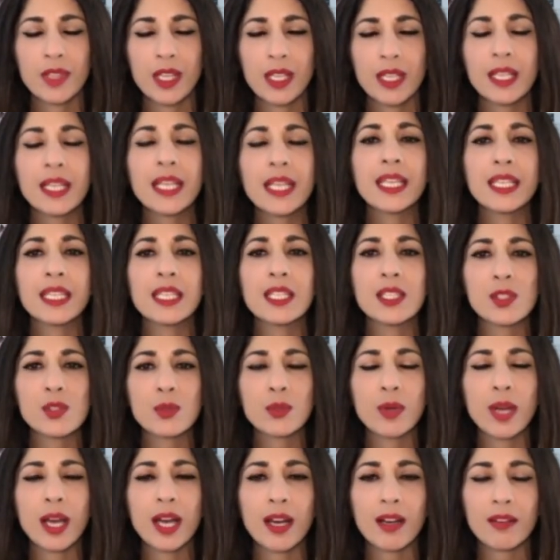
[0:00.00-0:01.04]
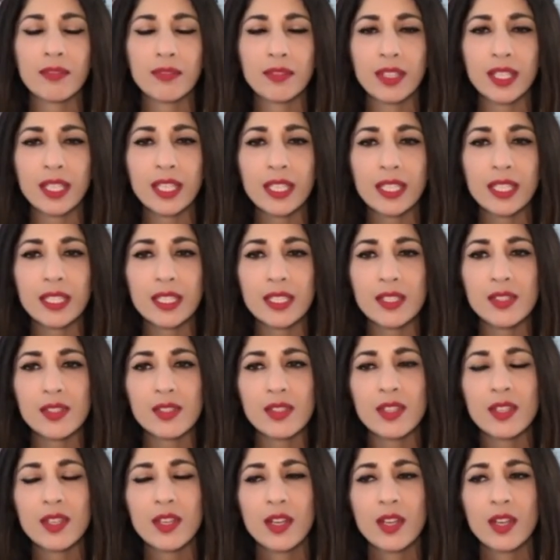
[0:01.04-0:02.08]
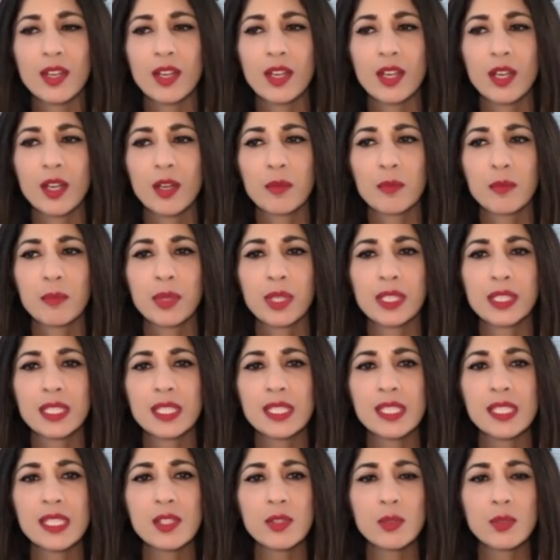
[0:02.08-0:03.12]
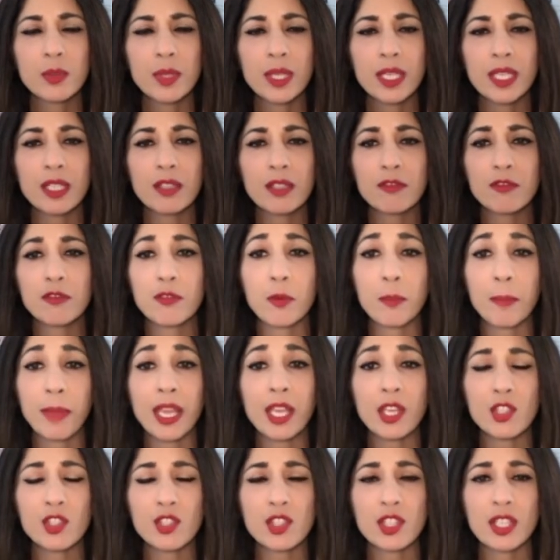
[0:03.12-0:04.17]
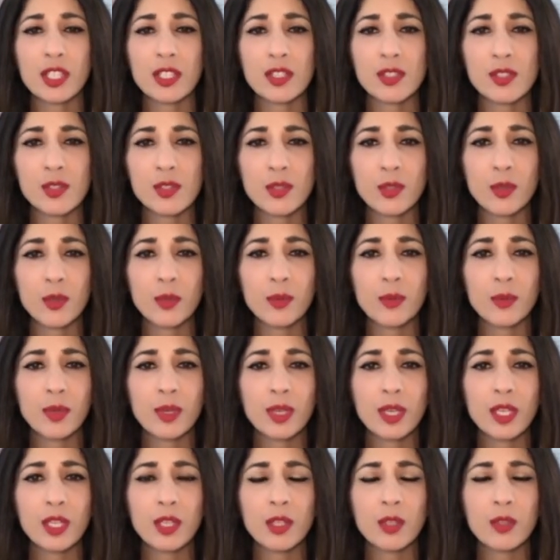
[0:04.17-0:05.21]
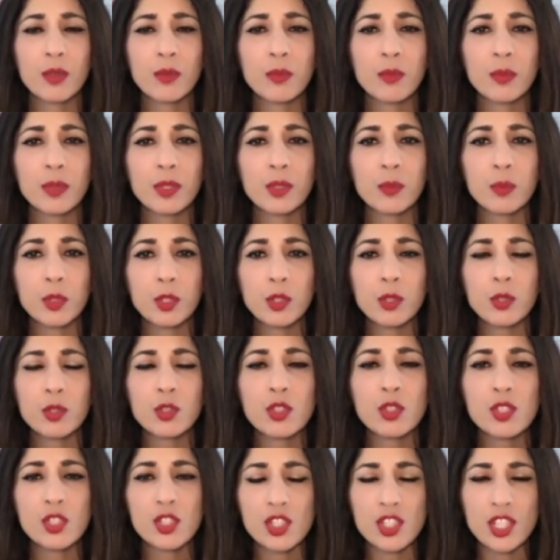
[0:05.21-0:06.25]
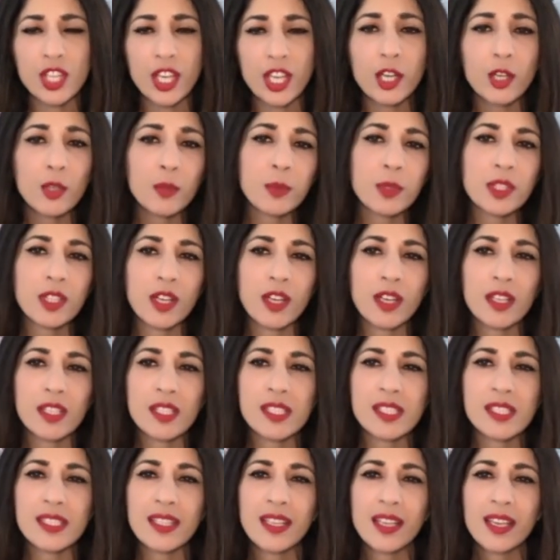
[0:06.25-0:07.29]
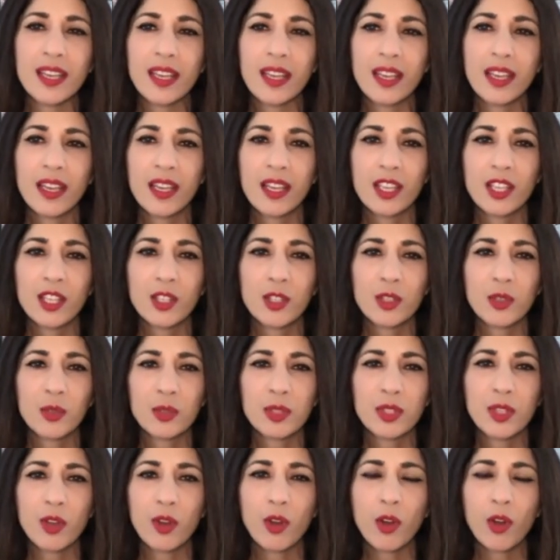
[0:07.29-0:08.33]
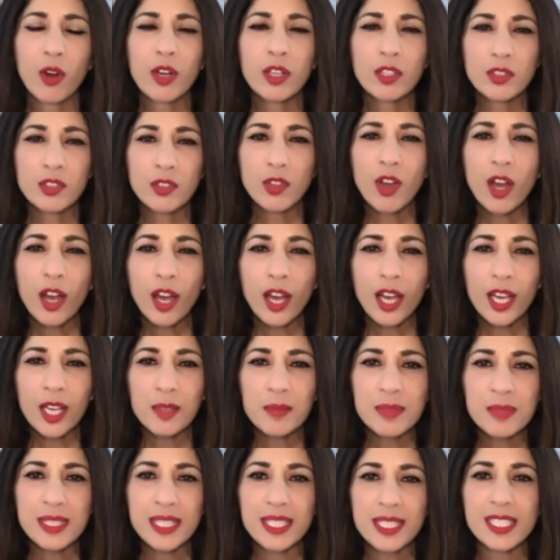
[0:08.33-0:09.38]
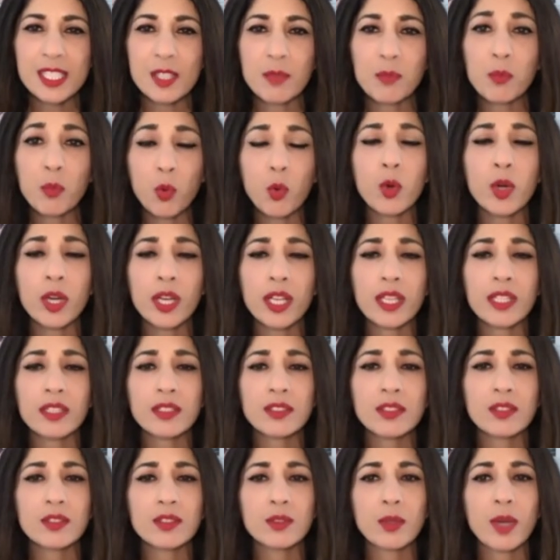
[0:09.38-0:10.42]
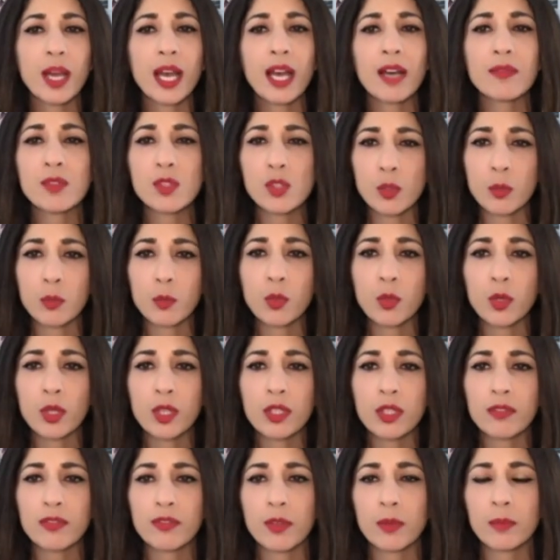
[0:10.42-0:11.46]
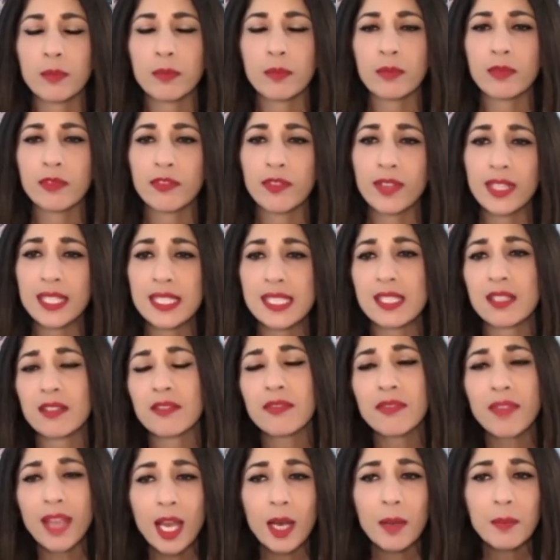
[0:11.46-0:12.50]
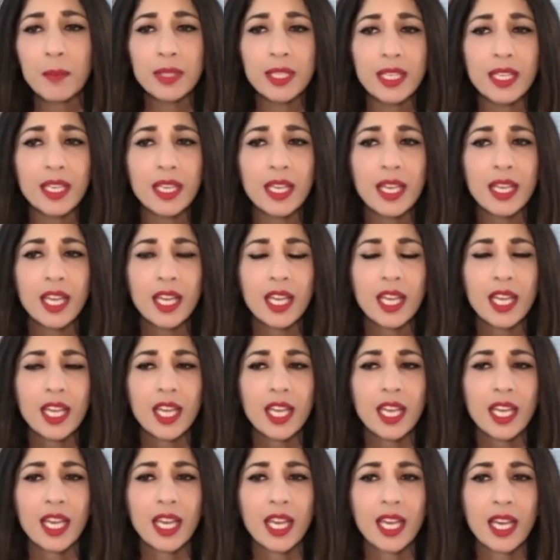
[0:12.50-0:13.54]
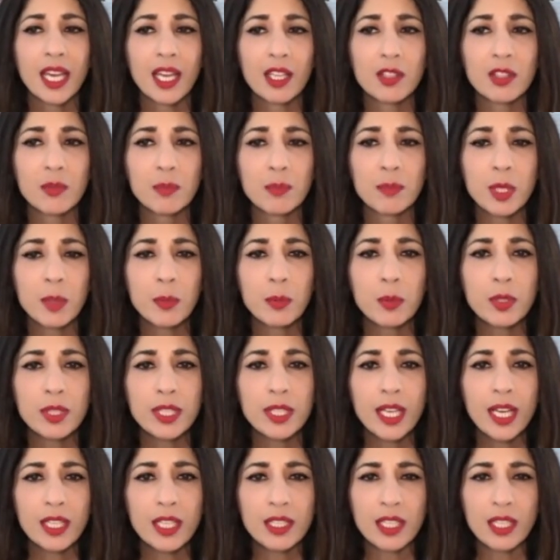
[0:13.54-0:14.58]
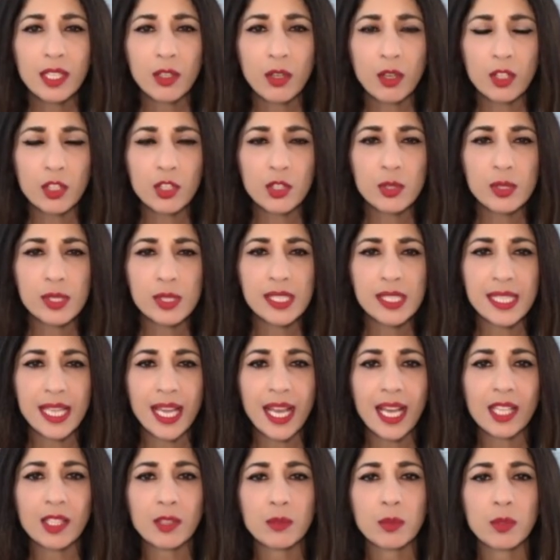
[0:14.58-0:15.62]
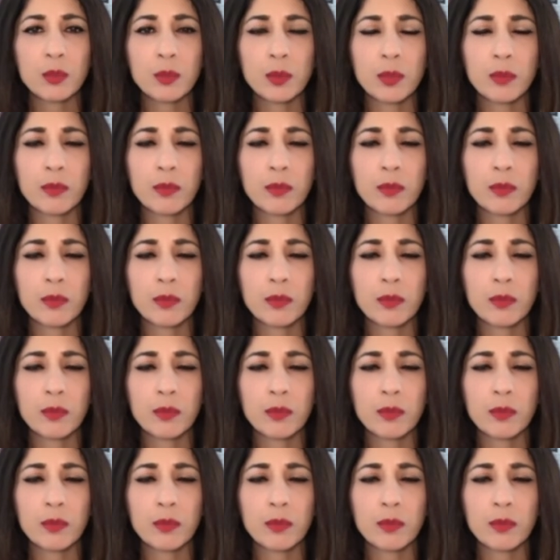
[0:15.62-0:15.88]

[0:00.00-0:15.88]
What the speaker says: ladies who have kids. But this is great information. So, with what you just shared with us, there are times that's important to have support from friends and family and people that can understand what